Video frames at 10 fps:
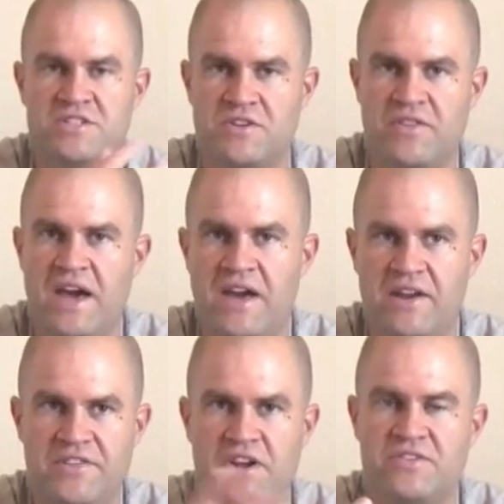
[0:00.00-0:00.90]
so
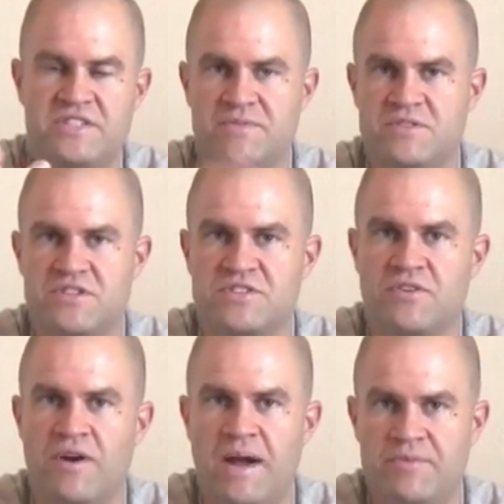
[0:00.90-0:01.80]
that the other team just doesn't
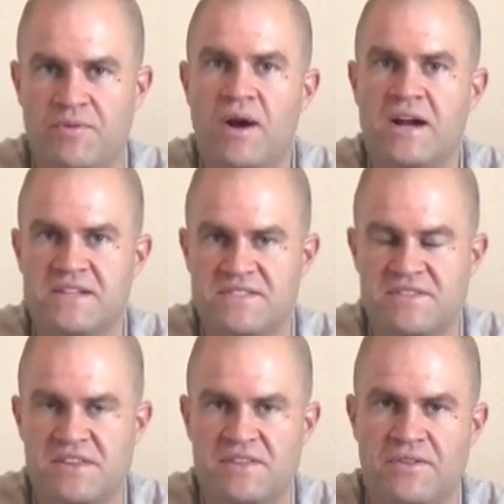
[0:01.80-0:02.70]
grab your rockets
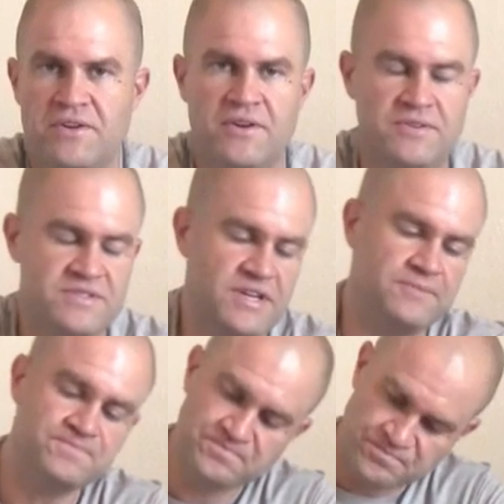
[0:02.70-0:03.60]
and think they're their own. So